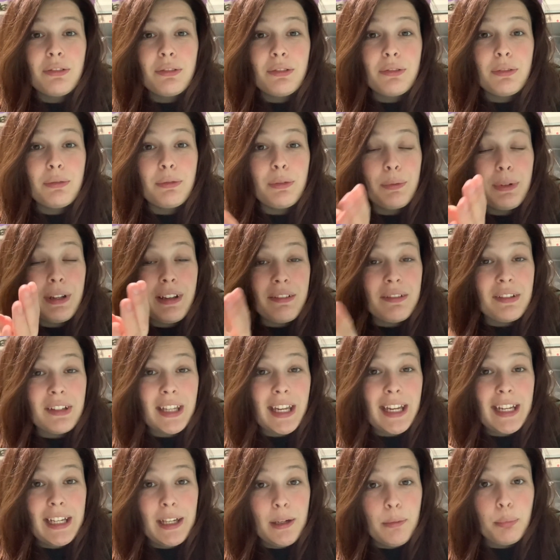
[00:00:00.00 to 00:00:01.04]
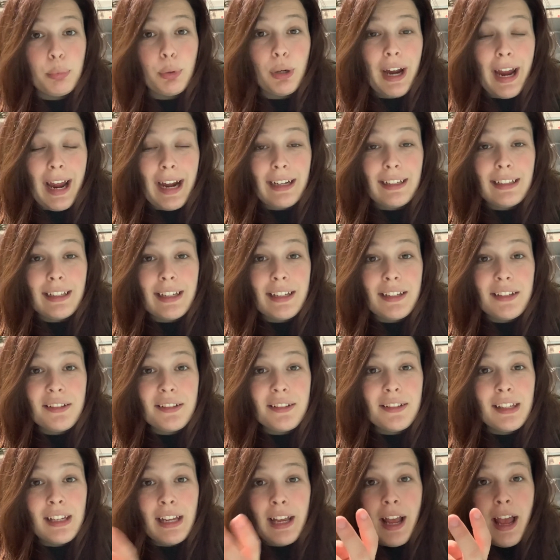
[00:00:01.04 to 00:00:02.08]
When we have skating practice,
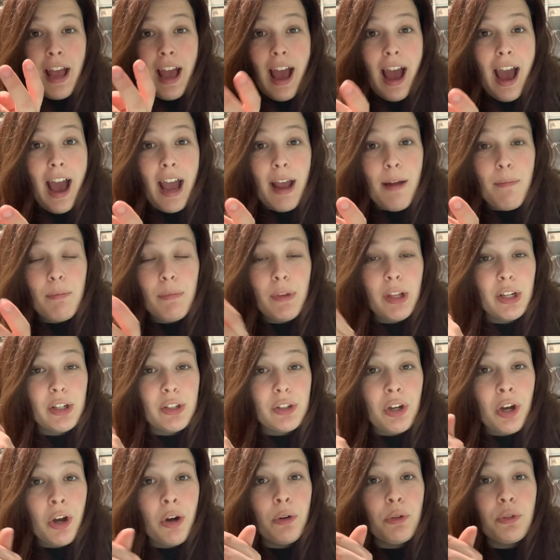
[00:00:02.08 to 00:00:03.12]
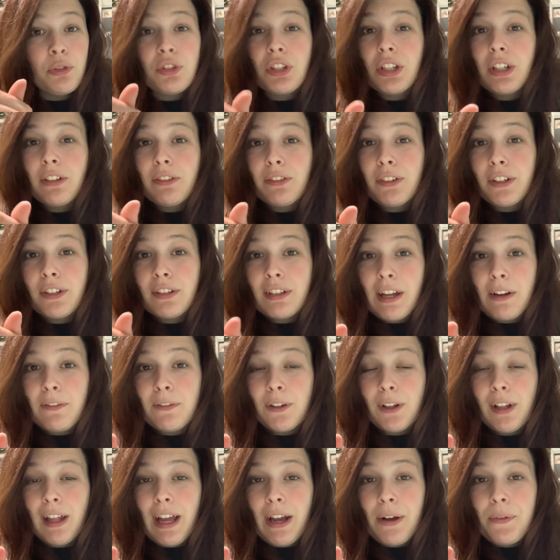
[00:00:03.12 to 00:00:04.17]
I'm there coaching for
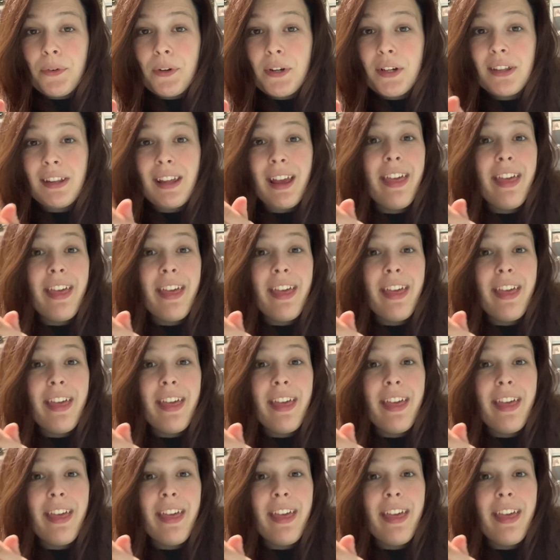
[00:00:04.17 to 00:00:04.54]
several hours,